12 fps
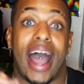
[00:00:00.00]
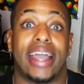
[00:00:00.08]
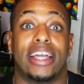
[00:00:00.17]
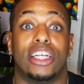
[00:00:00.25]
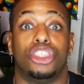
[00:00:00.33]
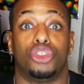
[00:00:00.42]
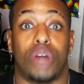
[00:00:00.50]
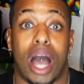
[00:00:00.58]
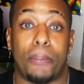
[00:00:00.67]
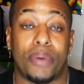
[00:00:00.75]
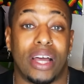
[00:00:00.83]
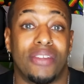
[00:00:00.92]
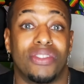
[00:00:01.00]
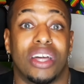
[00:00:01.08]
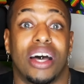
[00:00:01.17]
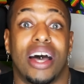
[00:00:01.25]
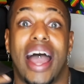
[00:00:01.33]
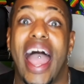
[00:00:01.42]
I could drop
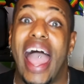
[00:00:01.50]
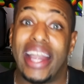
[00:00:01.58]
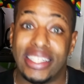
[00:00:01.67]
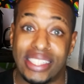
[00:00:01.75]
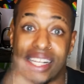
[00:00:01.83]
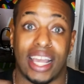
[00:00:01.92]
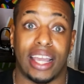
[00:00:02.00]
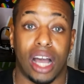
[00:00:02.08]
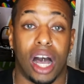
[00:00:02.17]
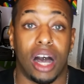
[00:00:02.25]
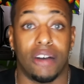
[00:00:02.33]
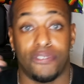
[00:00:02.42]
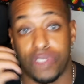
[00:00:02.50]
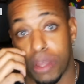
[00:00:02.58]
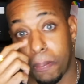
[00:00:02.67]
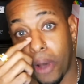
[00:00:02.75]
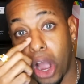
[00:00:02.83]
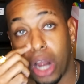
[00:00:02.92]
the ending of
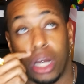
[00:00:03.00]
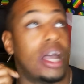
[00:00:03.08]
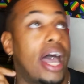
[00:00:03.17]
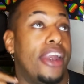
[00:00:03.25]
the part.